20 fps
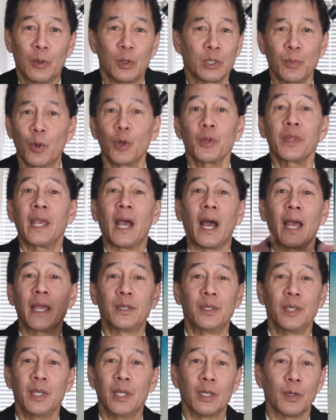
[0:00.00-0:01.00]
it was more the
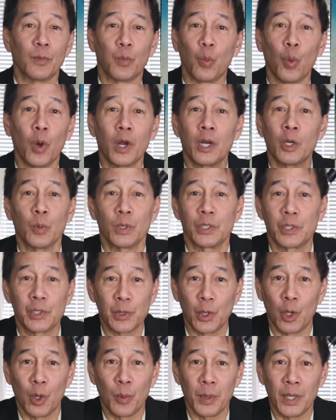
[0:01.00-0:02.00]
idea of what it would
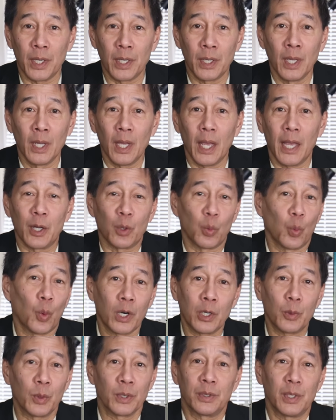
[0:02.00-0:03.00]
show me and
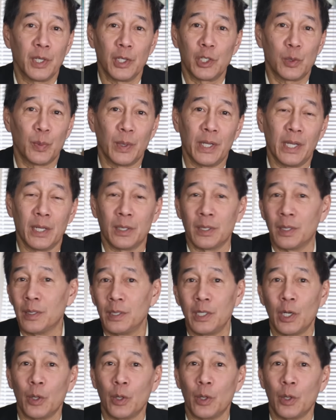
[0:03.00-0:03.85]
what it would teach me and,